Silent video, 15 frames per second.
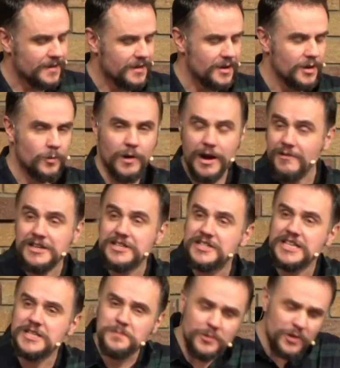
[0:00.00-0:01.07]
Where is this
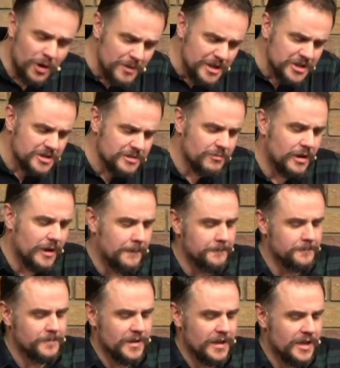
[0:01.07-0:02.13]
promised one?
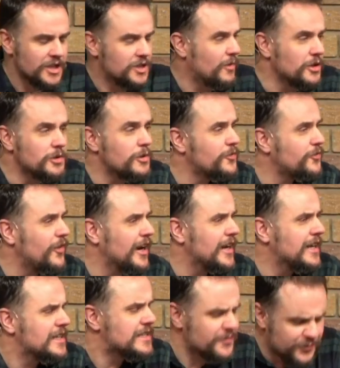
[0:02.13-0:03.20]
The one who would finally
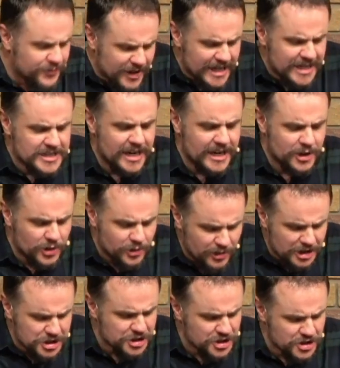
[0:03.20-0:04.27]
defeat and
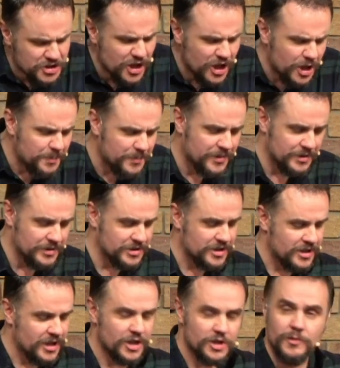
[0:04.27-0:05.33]
crush the serpent.
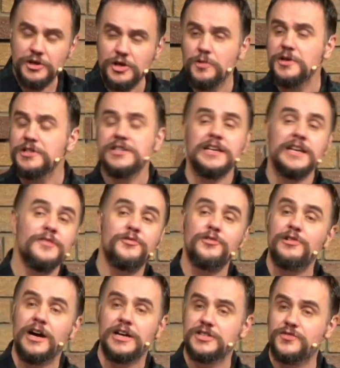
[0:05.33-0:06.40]
The one who would deliver
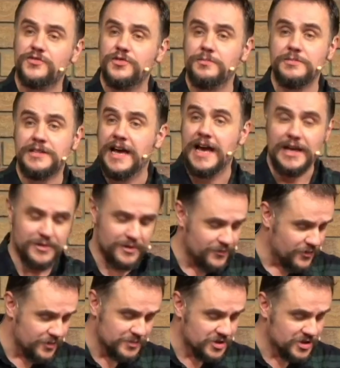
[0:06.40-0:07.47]
us from death and from
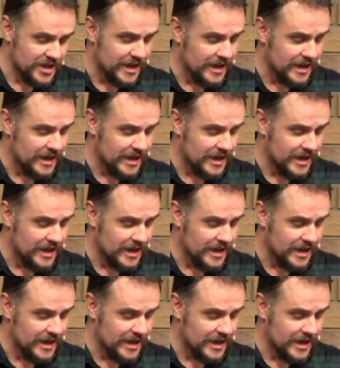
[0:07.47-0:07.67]
sin.